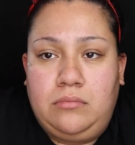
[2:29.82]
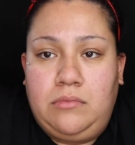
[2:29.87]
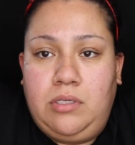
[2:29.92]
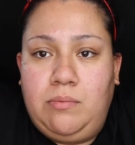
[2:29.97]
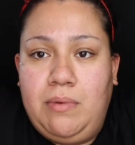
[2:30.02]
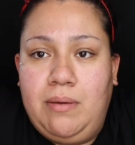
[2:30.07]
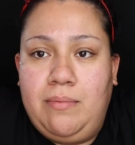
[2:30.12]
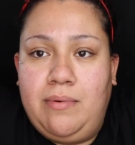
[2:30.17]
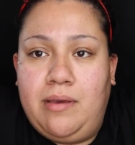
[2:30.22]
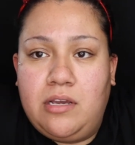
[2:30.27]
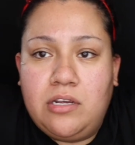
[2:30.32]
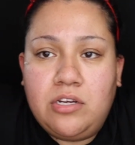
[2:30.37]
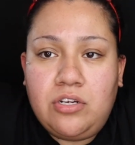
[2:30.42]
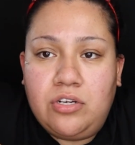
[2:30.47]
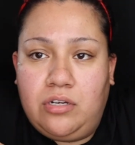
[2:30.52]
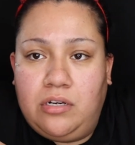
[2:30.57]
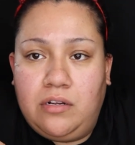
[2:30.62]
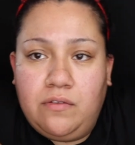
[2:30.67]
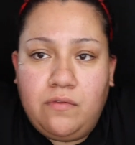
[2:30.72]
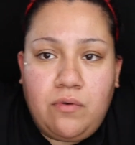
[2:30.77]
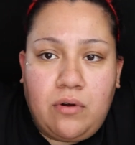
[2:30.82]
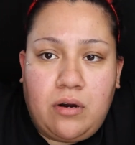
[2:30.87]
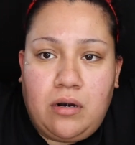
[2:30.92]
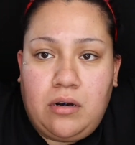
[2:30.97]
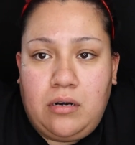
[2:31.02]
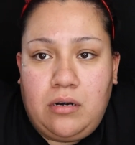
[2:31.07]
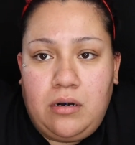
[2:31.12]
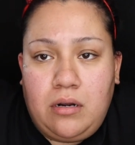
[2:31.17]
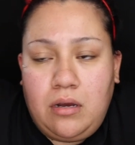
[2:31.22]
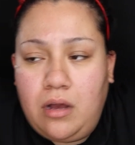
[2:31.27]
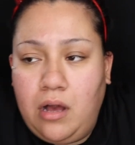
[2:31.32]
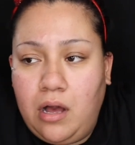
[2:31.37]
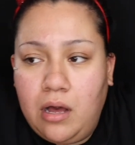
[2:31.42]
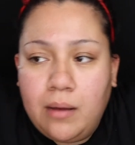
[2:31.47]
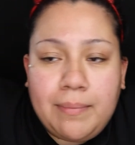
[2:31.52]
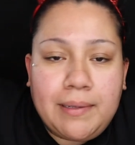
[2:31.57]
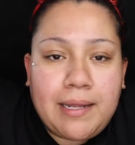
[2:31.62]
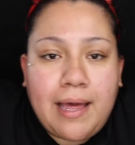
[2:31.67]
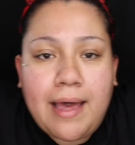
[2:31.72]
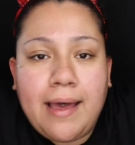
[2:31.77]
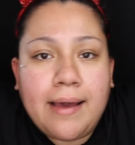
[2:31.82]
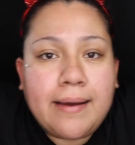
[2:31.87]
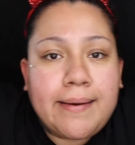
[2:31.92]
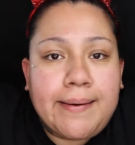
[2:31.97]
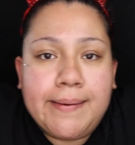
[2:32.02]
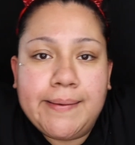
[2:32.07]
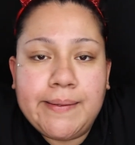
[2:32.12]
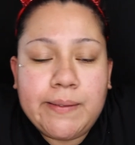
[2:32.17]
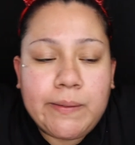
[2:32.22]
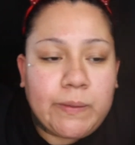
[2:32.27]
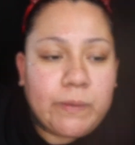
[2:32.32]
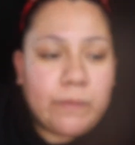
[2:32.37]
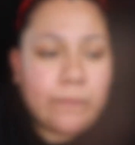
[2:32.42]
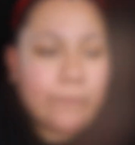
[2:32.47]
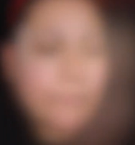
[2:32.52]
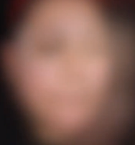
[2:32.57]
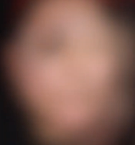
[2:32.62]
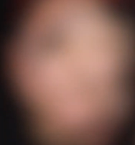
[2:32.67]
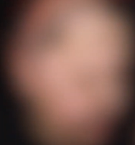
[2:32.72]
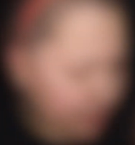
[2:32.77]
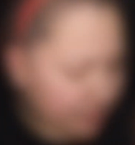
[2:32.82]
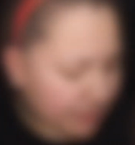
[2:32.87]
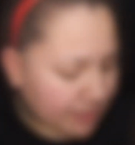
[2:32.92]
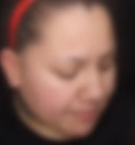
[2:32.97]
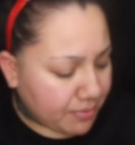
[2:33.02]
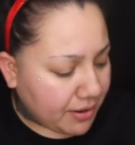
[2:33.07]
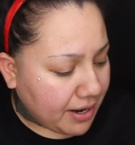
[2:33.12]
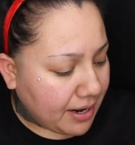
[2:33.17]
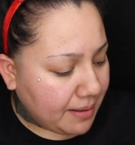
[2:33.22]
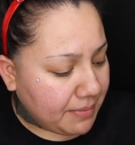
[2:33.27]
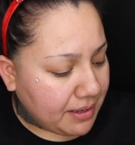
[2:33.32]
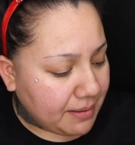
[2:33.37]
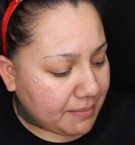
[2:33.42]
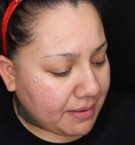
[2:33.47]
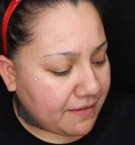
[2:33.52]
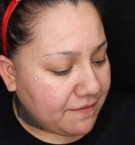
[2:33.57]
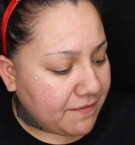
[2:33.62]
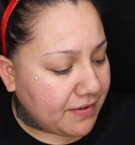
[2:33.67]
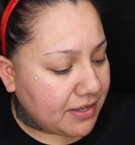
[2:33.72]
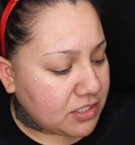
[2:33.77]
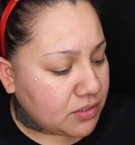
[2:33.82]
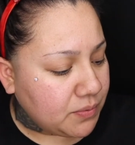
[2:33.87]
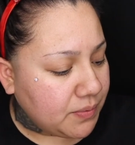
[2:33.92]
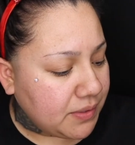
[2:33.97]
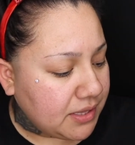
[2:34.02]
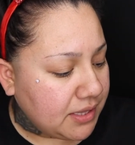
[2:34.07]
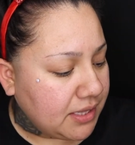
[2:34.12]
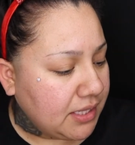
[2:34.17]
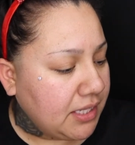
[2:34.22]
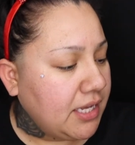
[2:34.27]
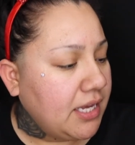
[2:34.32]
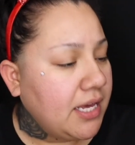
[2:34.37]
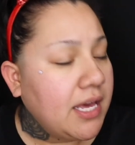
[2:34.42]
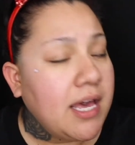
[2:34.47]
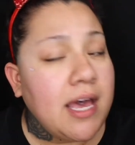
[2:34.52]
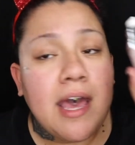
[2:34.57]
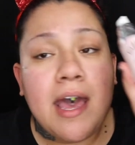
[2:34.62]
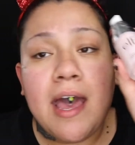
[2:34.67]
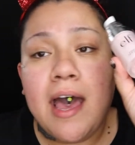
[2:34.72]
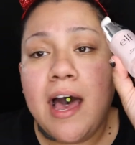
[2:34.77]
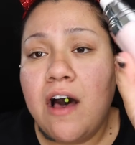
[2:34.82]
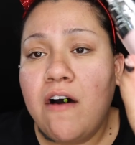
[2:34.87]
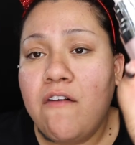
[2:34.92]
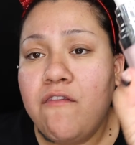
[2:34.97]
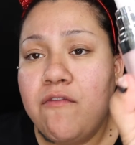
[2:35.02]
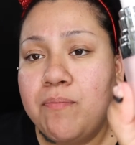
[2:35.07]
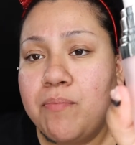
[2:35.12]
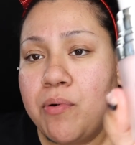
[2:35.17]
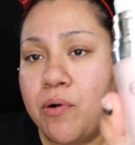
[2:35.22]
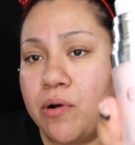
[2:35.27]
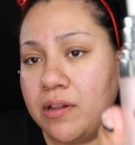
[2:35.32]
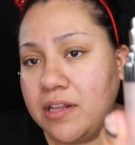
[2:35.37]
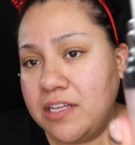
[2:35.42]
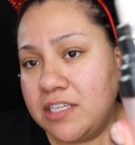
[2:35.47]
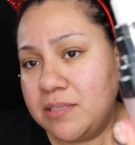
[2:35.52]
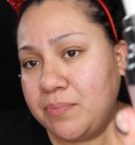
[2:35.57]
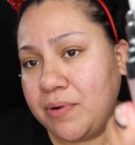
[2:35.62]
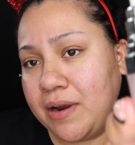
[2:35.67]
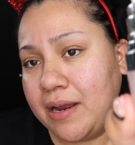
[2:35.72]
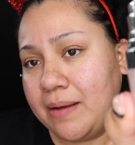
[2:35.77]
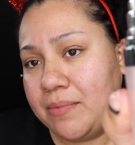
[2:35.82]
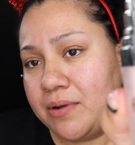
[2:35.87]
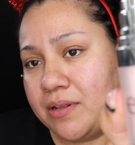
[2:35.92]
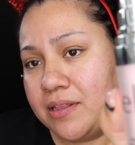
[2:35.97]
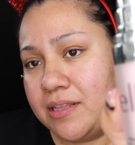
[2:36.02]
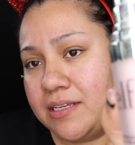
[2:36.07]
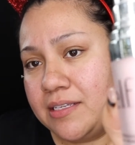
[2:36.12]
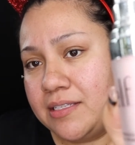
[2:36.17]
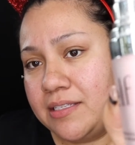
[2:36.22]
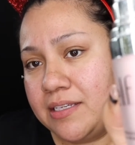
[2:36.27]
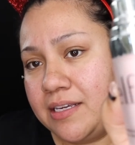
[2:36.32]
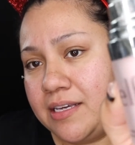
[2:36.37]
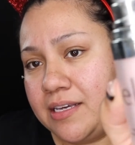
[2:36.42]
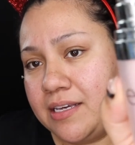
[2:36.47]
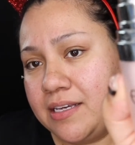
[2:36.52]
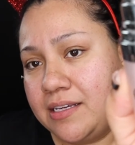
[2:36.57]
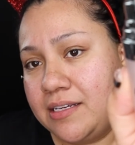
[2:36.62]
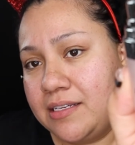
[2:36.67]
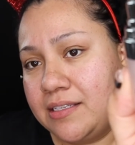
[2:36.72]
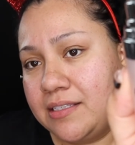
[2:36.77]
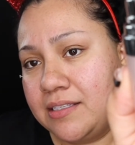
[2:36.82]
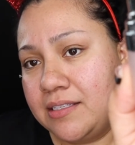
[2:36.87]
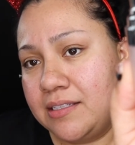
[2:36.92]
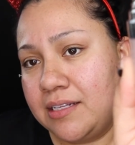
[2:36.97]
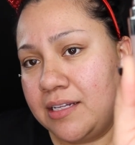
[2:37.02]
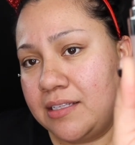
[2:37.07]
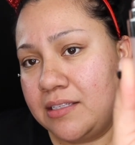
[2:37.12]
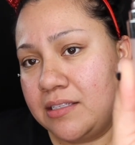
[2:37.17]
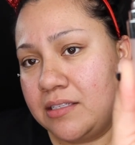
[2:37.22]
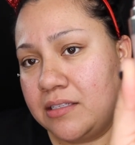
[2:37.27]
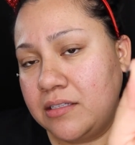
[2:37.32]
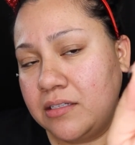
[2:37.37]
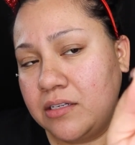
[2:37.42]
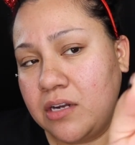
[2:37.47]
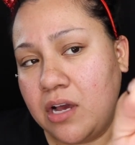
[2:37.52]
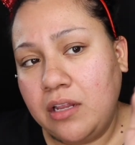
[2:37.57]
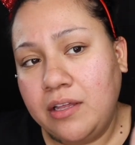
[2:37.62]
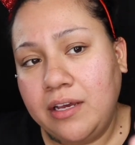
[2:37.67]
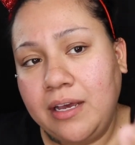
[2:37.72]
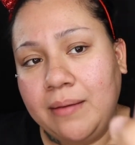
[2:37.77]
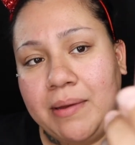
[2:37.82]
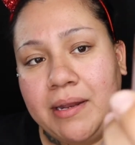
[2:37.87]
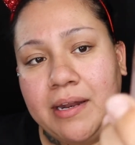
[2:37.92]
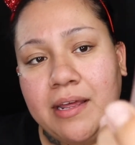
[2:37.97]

Maybe I shouldn't have worn all black. I'm going to be priming my face with the e.l.f. Poreless Primer. This is, let's not look at my